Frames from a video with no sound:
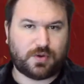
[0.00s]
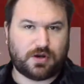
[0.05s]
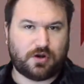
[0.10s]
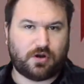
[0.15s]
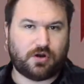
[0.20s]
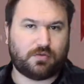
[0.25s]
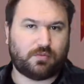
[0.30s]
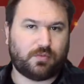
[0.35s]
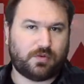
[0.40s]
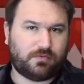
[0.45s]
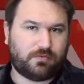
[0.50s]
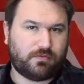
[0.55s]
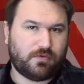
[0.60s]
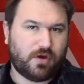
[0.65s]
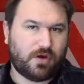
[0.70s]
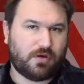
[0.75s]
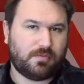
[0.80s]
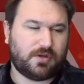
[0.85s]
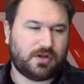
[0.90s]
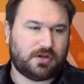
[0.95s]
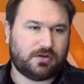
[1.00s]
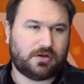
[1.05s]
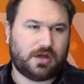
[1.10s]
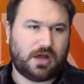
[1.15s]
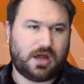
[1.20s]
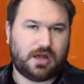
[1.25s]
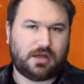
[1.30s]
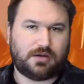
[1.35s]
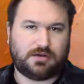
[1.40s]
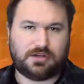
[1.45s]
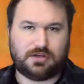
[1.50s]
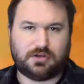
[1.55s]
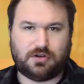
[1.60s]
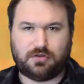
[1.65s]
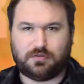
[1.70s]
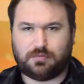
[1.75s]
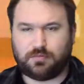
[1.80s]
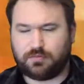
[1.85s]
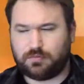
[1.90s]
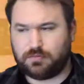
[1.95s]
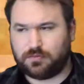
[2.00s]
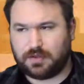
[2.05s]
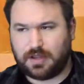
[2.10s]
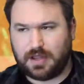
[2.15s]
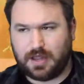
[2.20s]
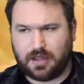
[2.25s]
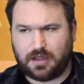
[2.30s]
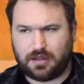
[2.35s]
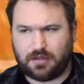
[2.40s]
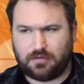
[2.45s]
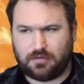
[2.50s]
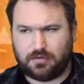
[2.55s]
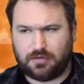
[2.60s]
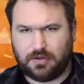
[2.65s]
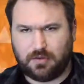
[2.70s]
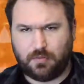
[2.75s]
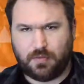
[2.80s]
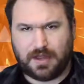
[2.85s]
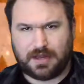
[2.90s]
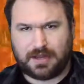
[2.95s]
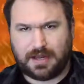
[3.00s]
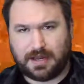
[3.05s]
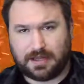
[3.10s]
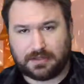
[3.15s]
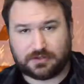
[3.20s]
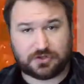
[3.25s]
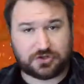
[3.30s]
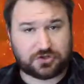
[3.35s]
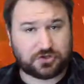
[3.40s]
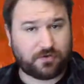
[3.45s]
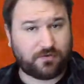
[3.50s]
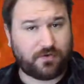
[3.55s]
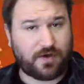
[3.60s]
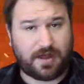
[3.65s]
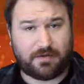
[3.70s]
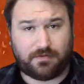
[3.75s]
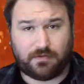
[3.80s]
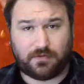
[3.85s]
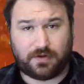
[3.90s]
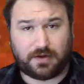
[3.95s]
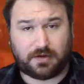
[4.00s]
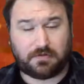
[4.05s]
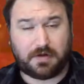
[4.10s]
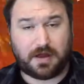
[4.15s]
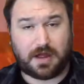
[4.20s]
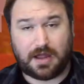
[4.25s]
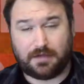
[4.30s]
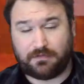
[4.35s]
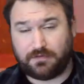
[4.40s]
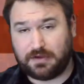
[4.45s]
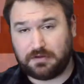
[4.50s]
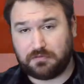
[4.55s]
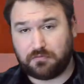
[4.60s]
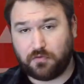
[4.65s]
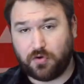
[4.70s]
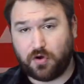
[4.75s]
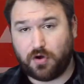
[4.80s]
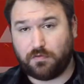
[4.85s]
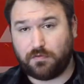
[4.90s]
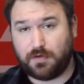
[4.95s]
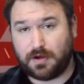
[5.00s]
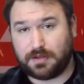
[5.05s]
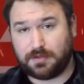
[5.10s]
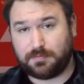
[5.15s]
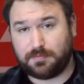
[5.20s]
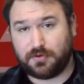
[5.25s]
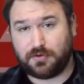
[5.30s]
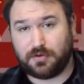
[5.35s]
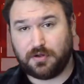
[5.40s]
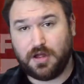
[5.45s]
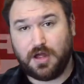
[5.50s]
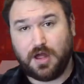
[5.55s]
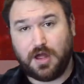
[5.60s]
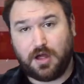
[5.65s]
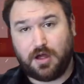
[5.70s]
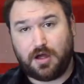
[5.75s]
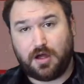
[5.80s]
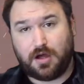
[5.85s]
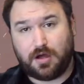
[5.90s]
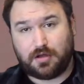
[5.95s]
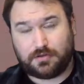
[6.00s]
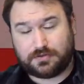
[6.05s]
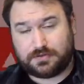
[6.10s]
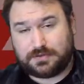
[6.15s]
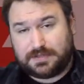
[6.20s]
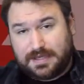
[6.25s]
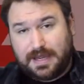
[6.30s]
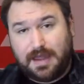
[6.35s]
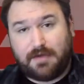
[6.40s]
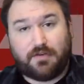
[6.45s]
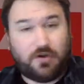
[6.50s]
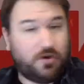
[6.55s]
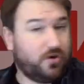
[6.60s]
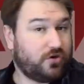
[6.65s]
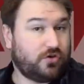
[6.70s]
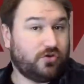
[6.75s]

went on with Roman and, you know, the way they had to shuffle everything around, I think Raw really put together a